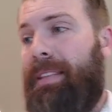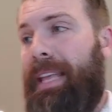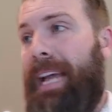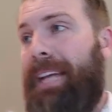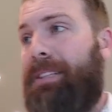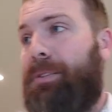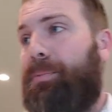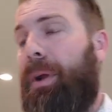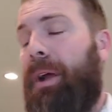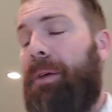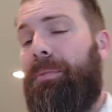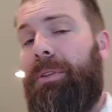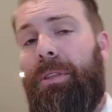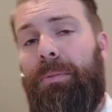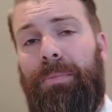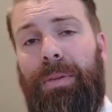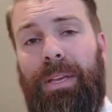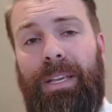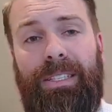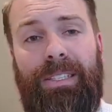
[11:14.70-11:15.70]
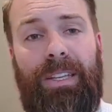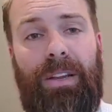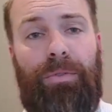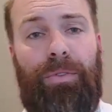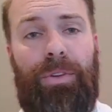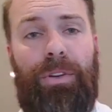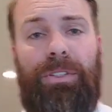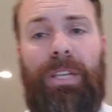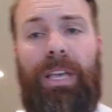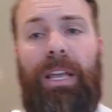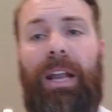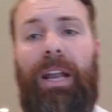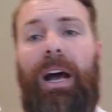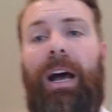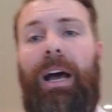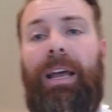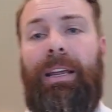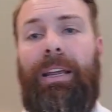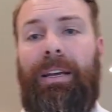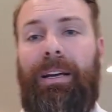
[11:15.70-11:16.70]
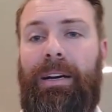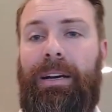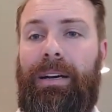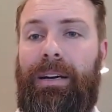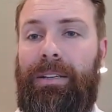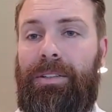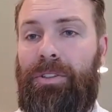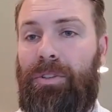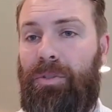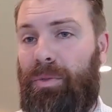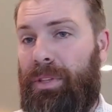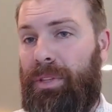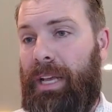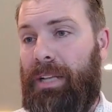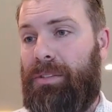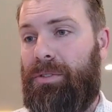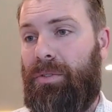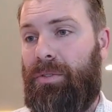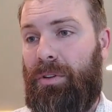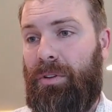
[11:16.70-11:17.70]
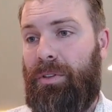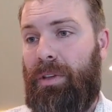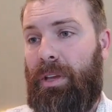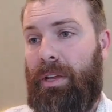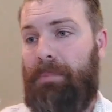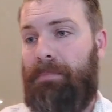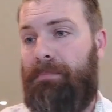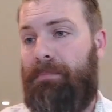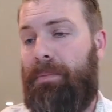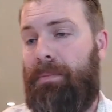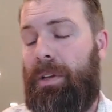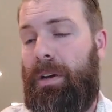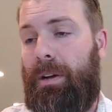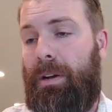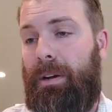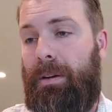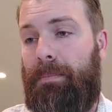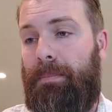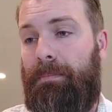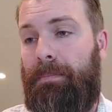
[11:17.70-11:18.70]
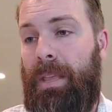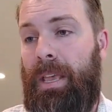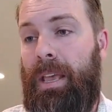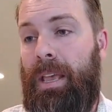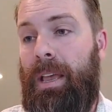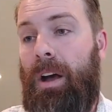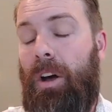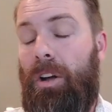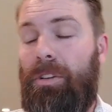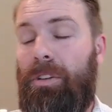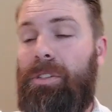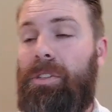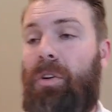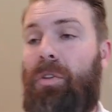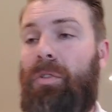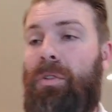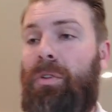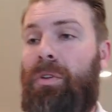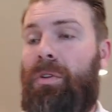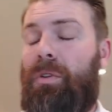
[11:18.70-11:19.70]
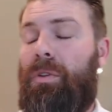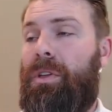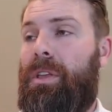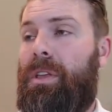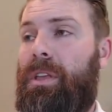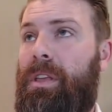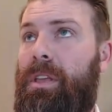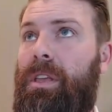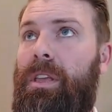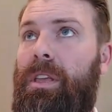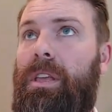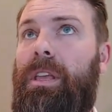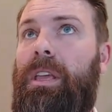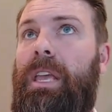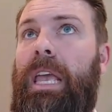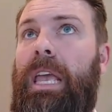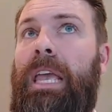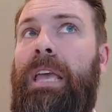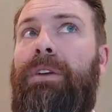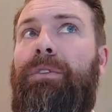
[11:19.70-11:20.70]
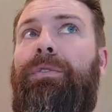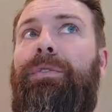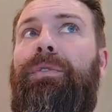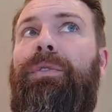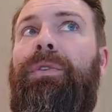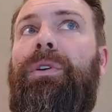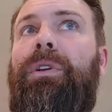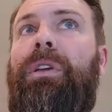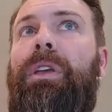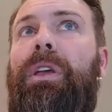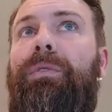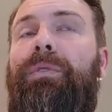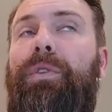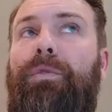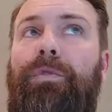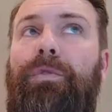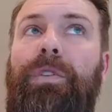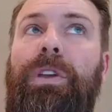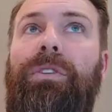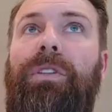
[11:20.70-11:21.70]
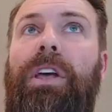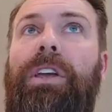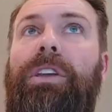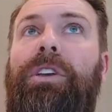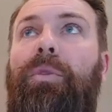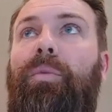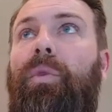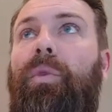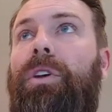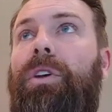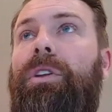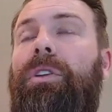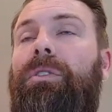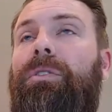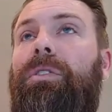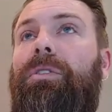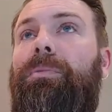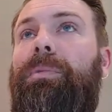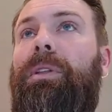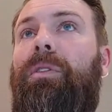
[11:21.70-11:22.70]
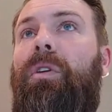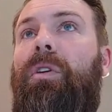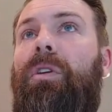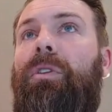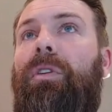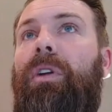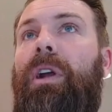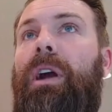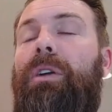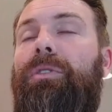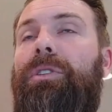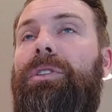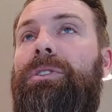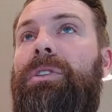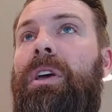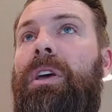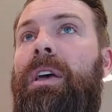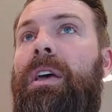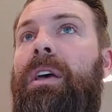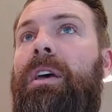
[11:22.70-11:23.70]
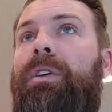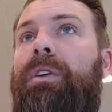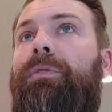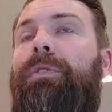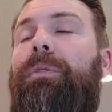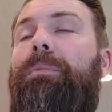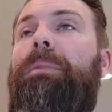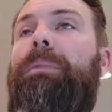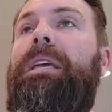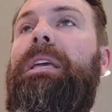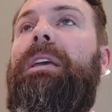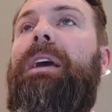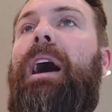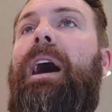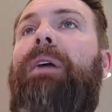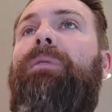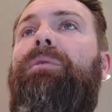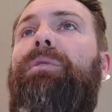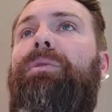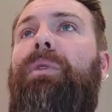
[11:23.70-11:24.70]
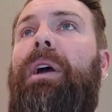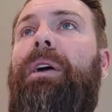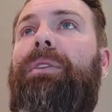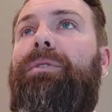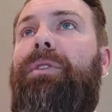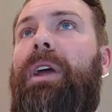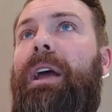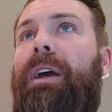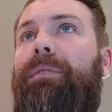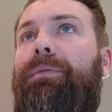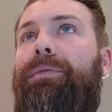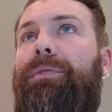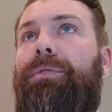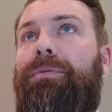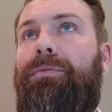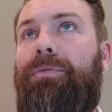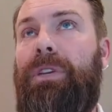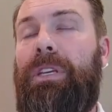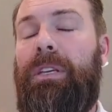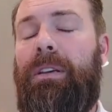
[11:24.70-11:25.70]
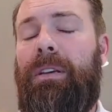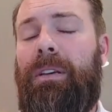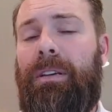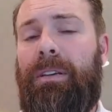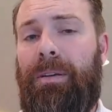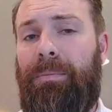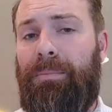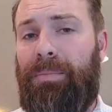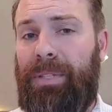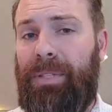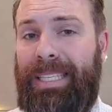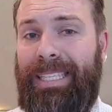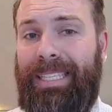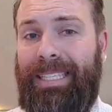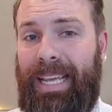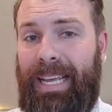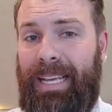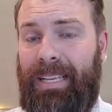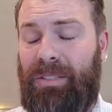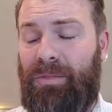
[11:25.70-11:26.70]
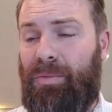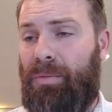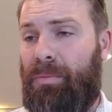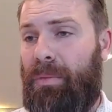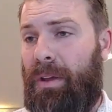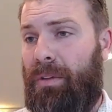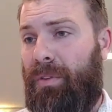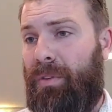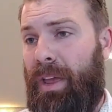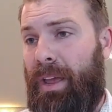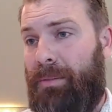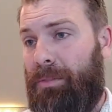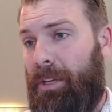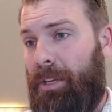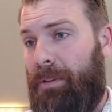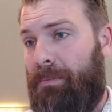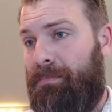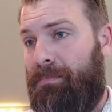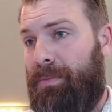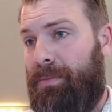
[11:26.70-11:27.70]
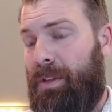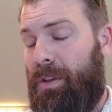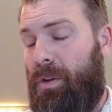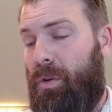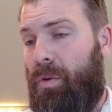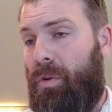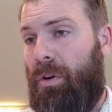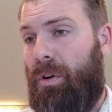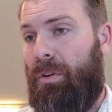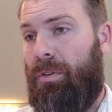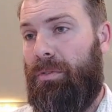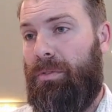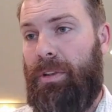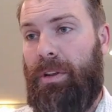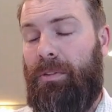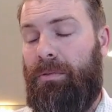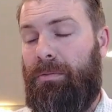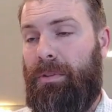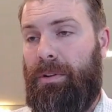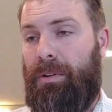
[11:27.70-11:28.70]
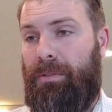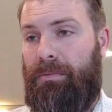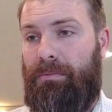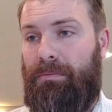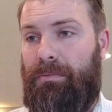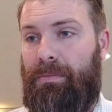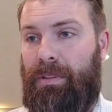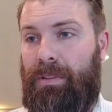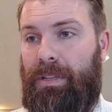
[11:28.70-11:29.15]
that's probably the biggest difference that i uh, do with that sort of thing um, also if if you feel like you're working a little bit longer hours for me i would rather have three complete days with my family or you know uh,